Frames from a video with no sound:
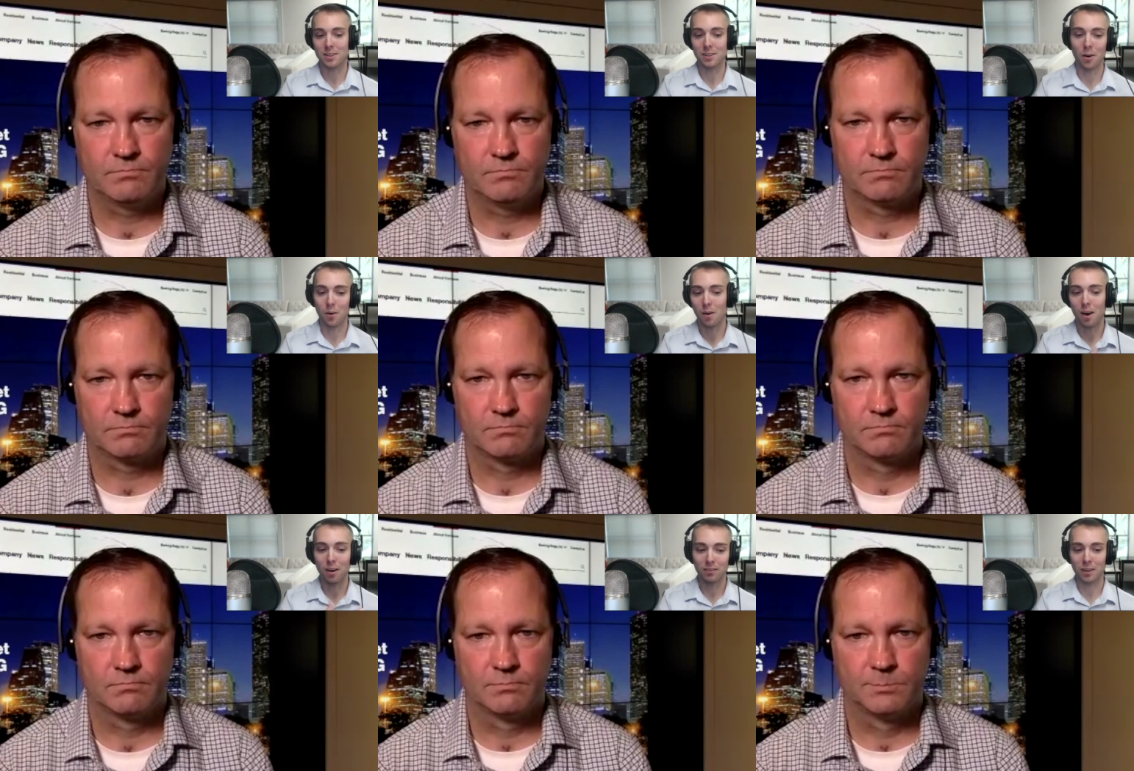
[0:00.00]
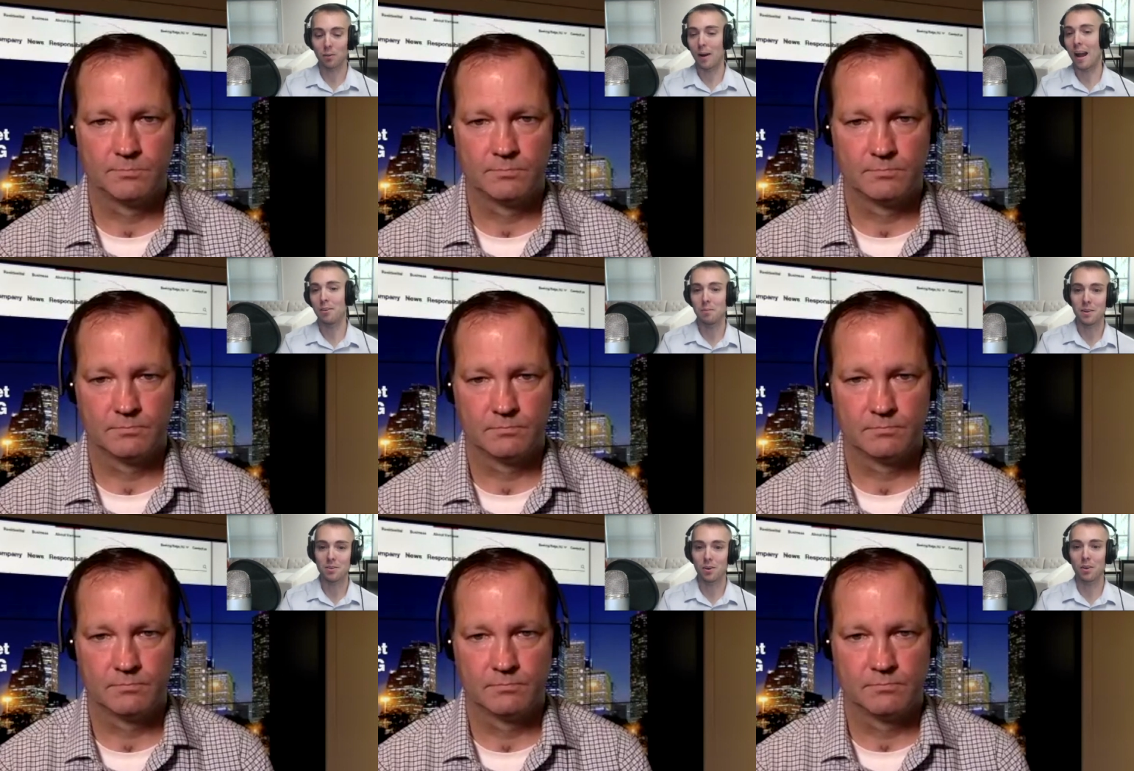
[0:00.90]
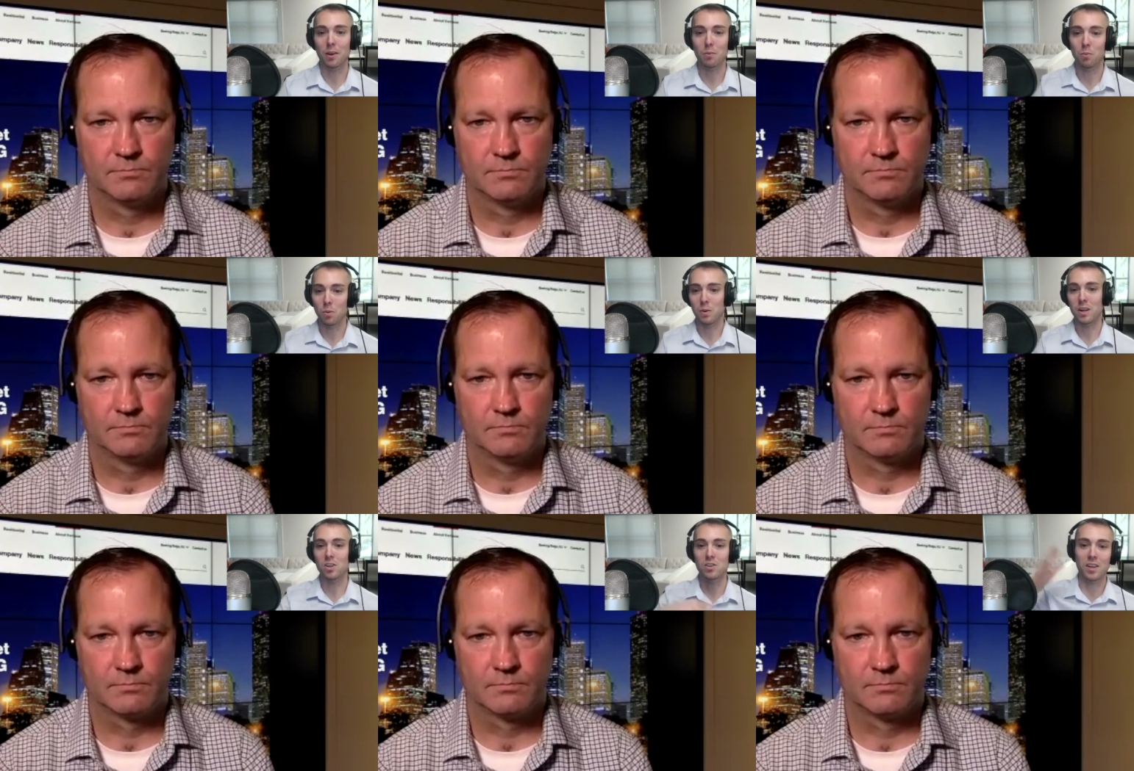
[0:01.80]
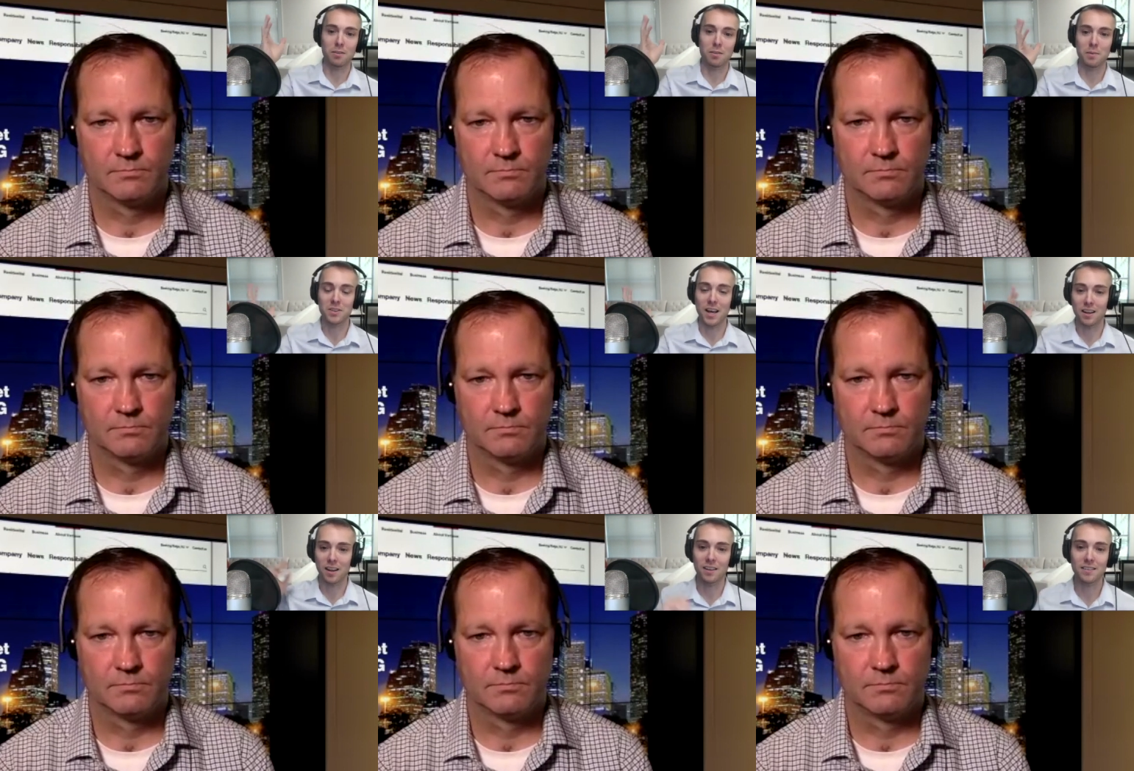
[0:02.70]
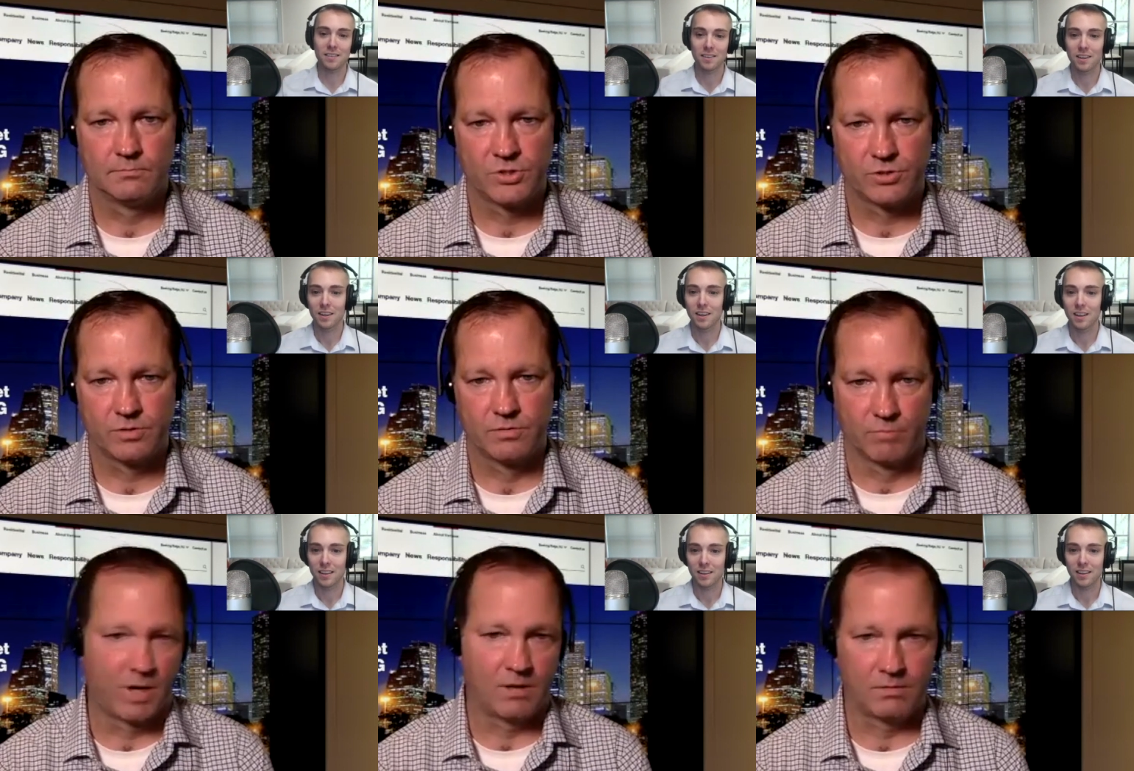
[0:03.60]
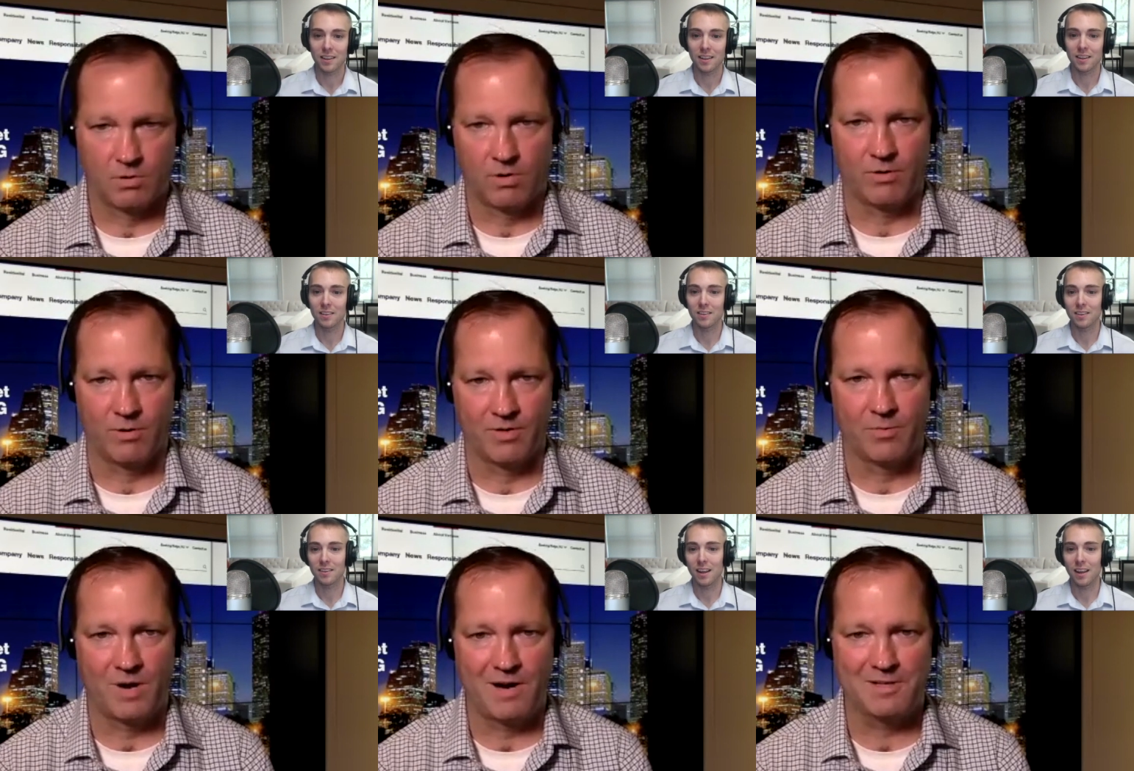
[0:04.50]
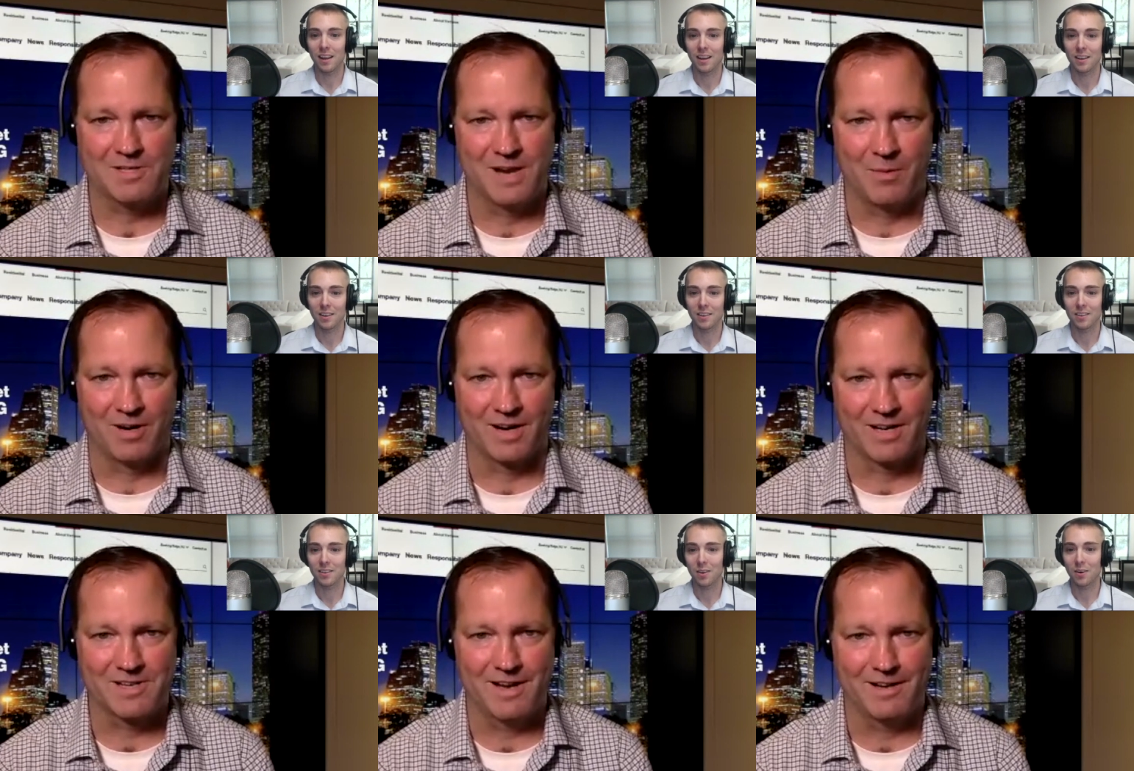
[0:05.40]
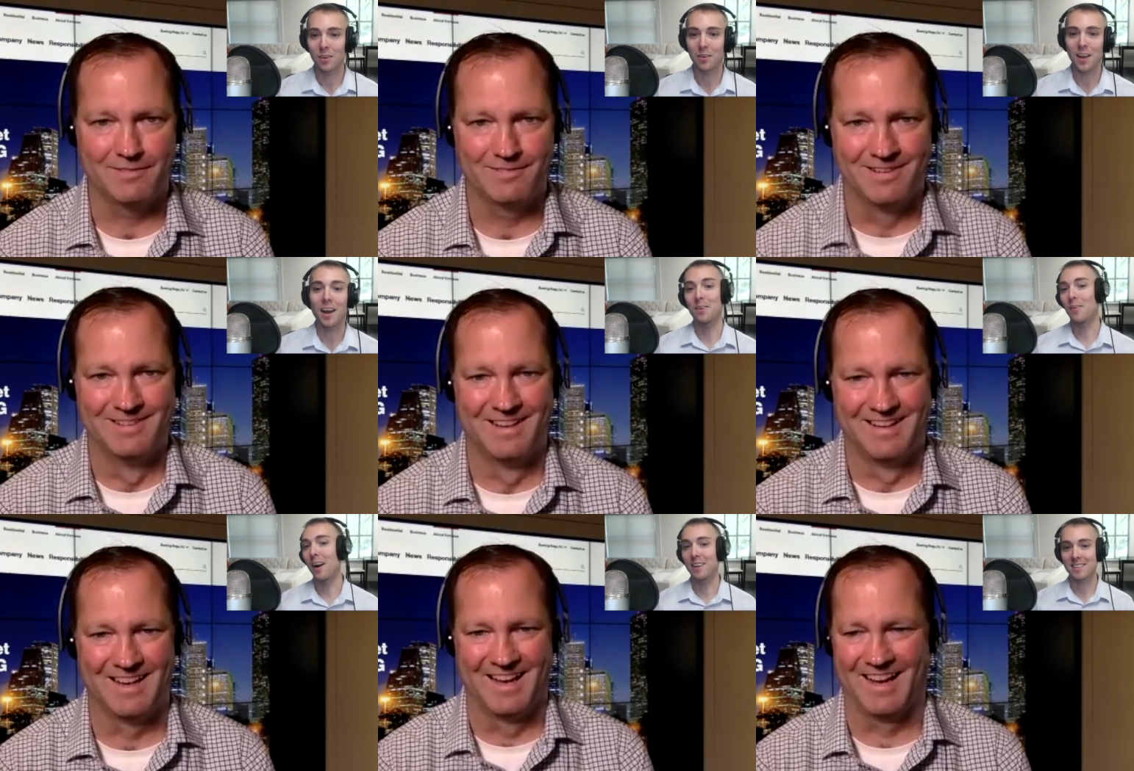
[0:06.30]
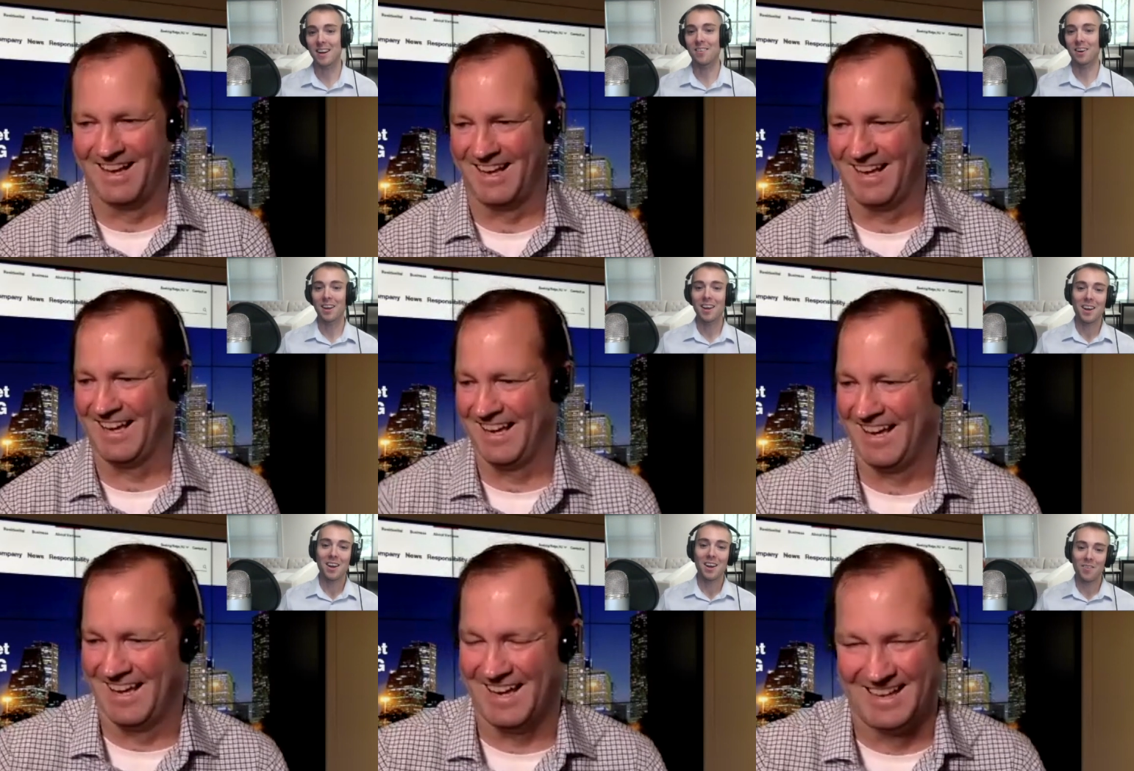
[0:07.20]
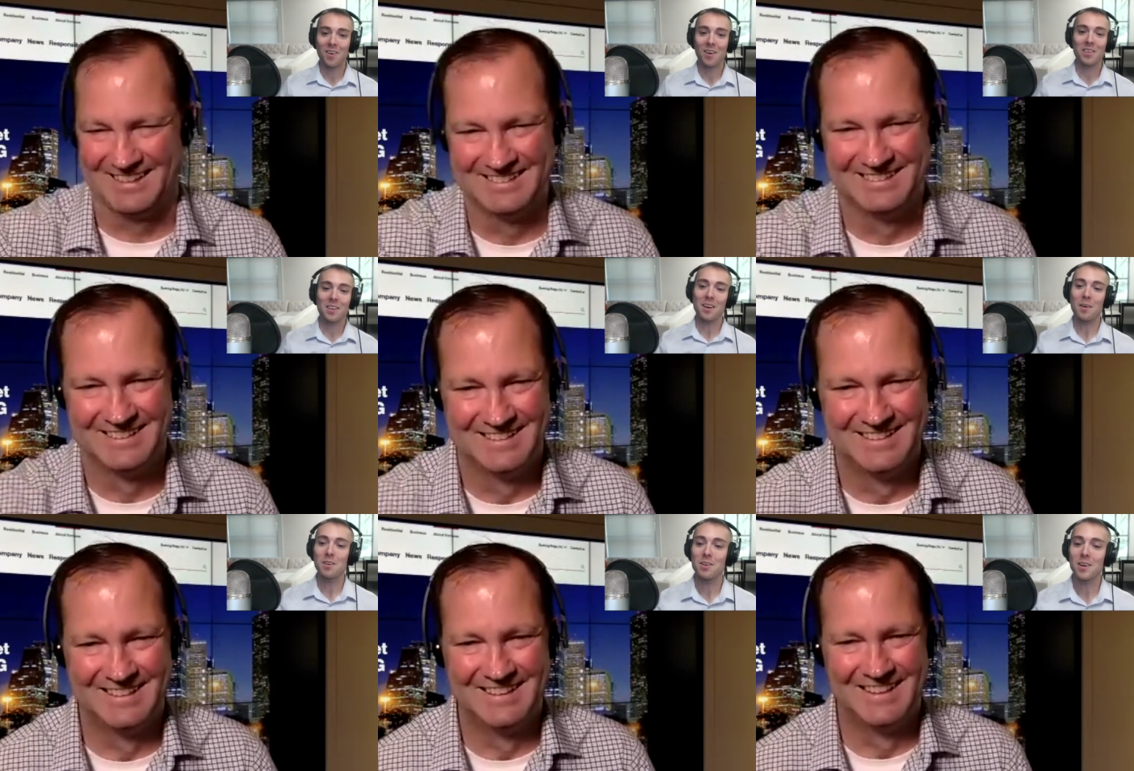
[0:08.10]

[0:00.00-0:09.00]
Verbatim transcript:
Speaker 1: need to go like around and be drilled, like when we could just get it from the satellites.
Speaker 2: Well, or, or the wireless yeah. network. How's that? Well,
Speaker 1: yeah. The wireless network. Well, I mean,